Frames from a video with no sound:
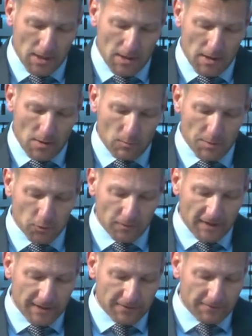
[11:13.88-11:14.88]
We
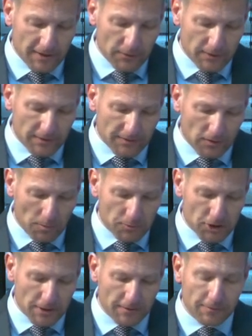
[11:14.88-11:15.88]
provide various
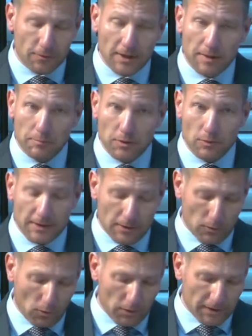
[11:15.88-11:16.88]
options for employee
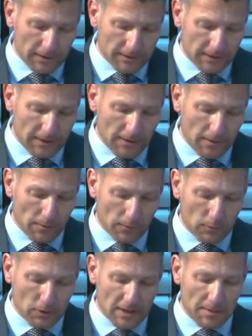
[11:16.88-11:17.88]
loyalty
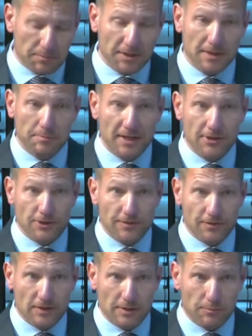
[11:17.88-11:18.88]
through company pension
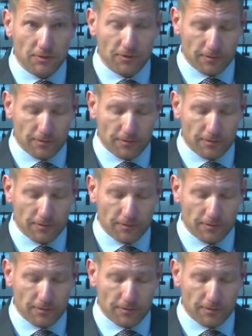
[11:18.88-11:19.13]
schemes.